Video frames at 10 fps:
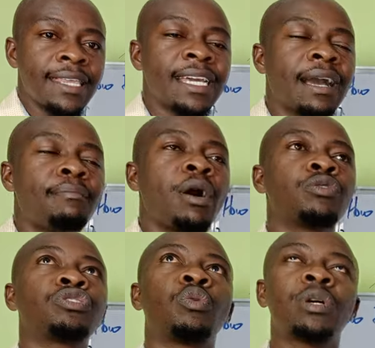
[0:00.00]
Think
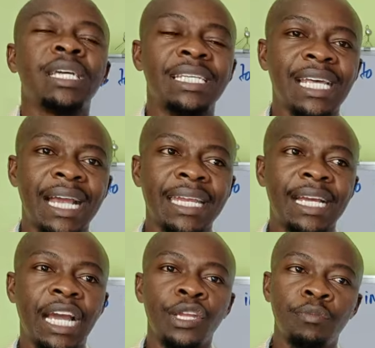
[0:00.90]
about what
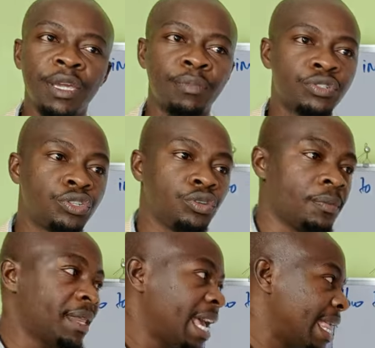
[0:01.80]
exactly can you be able to do.